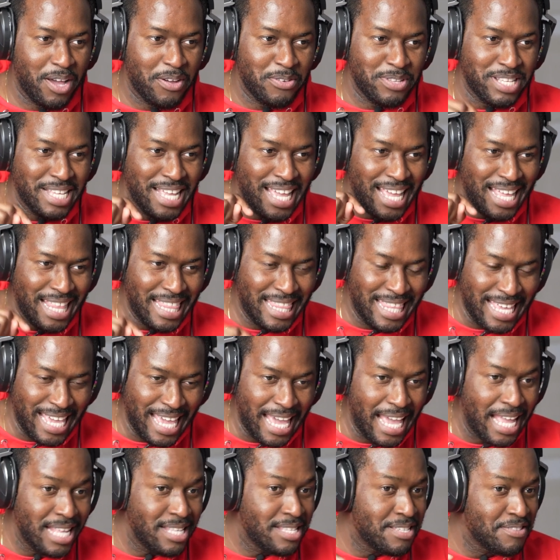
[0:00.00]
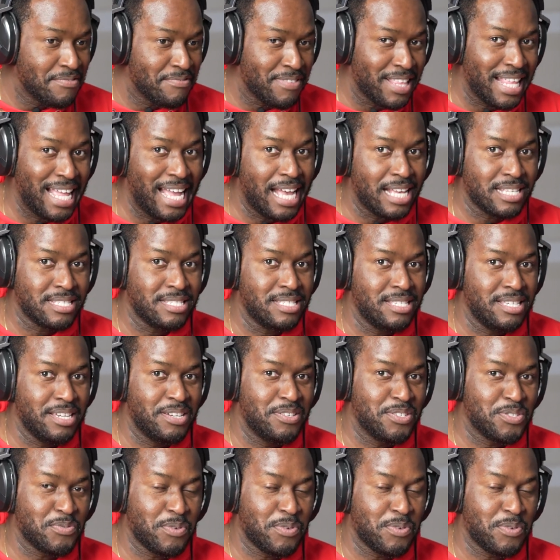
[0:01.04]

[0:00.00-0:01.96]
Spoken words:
out at the end of last year